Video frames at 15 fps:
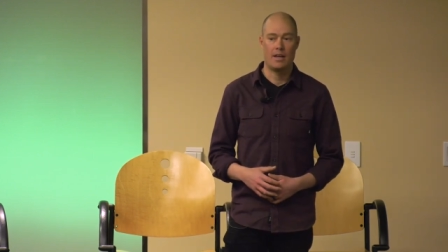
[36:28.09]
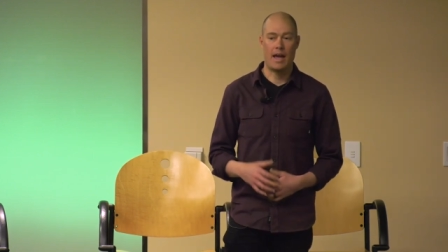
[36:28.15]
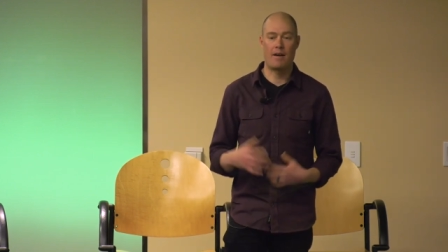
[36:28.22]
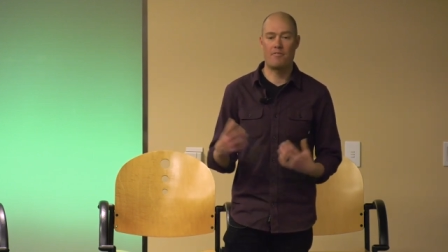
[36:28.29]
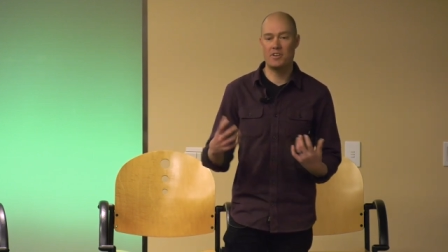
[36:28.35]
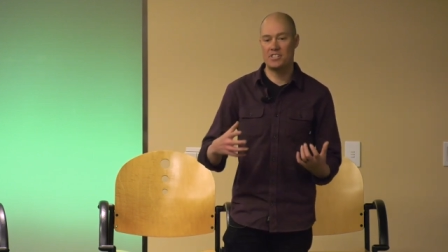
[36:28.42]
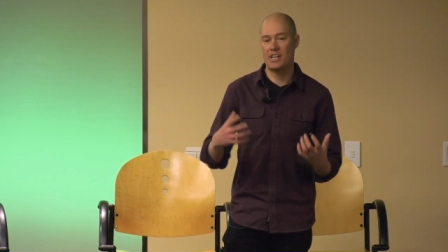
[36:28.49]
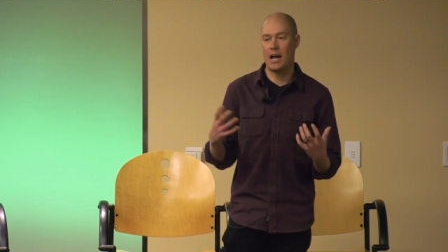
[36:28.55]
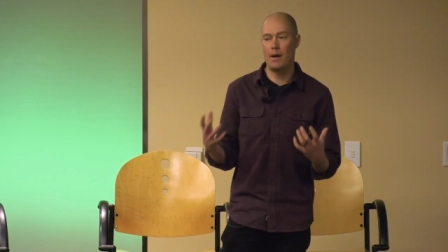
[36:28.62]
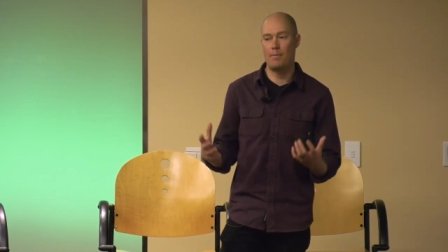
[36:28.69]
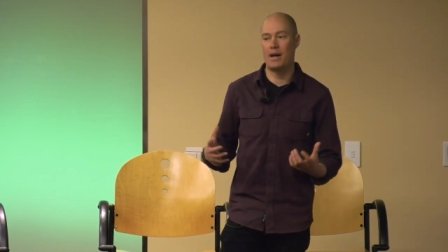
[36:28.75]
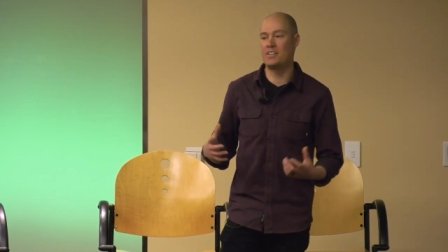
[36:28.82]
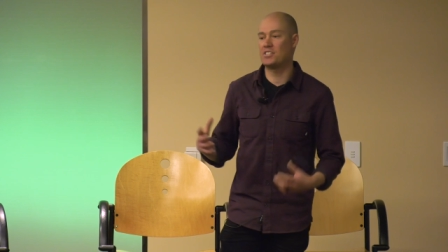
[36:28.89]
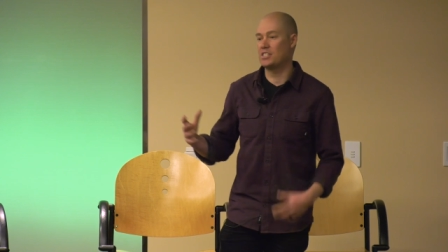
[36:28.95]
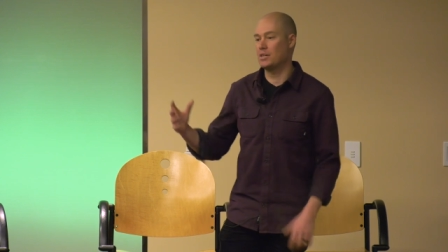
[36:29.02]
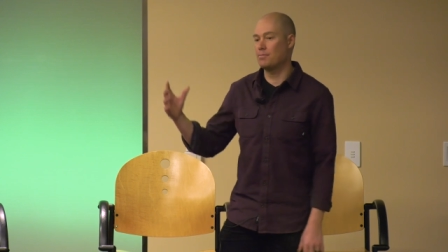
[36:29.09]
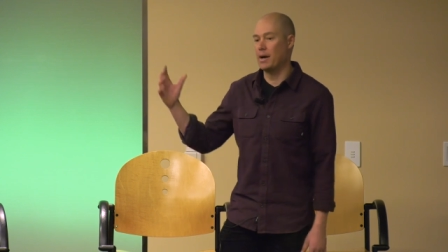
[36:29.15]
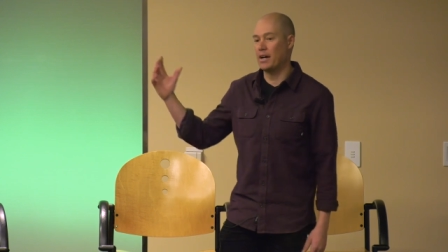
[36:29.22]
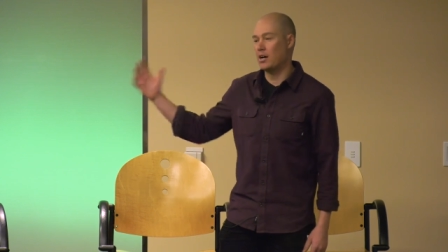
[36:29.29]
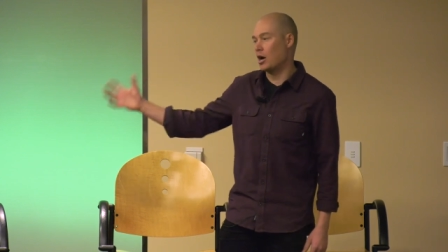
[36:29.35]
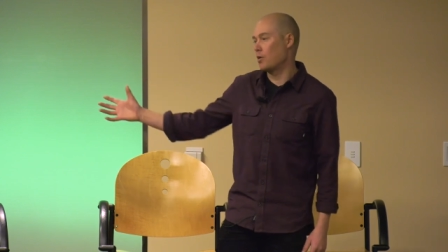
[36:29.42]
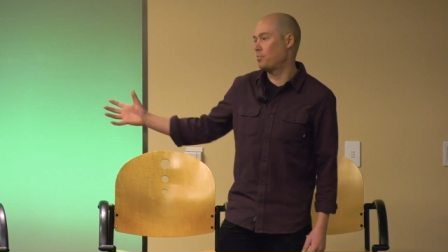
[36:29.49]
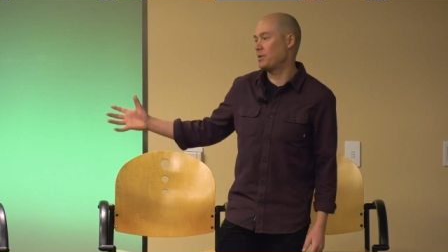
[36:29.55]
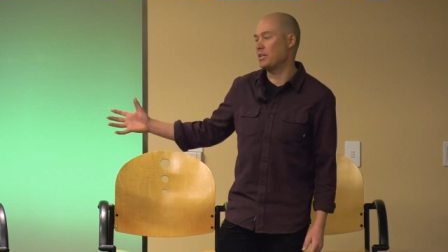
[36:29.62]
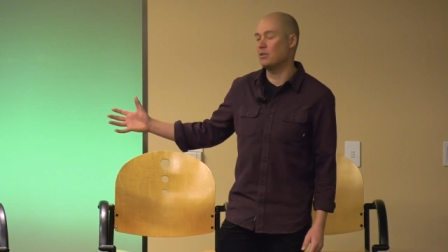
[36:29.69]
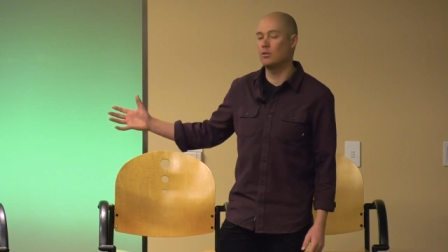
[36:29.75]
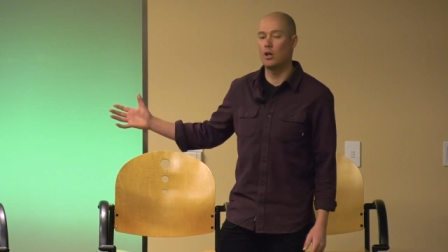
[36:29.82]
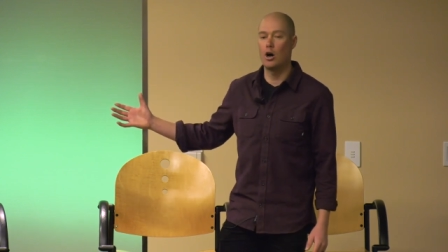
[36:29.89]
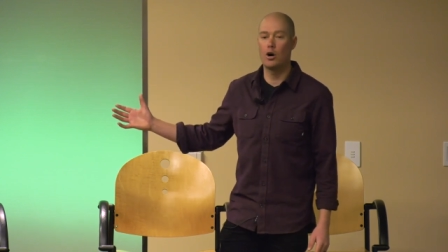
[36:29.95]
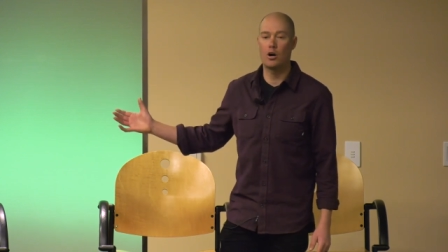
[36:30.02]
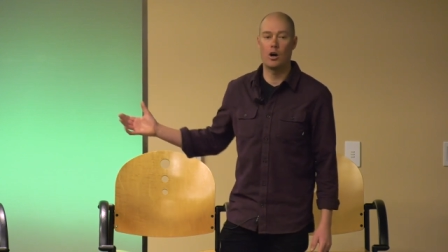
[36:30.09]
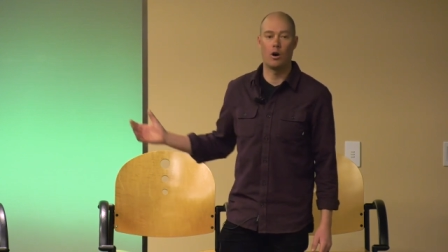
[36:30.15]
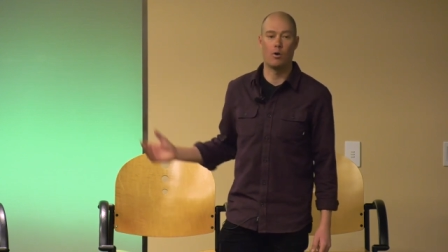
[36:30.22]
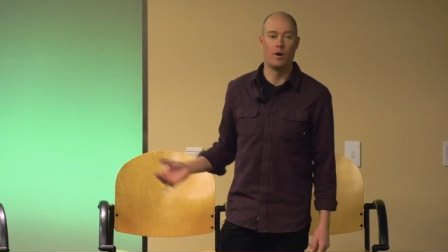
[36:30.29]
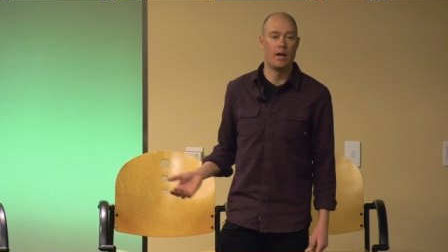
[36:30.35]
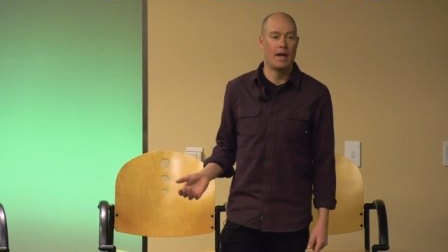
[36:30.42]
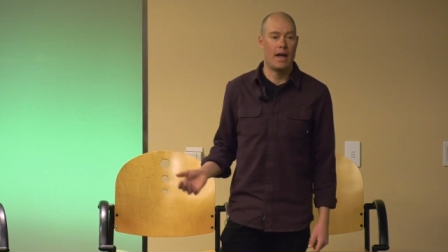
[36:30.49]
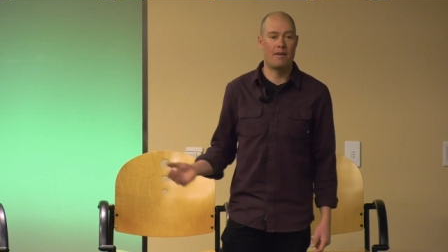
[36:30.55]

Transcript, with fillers: Every time I see my company logo,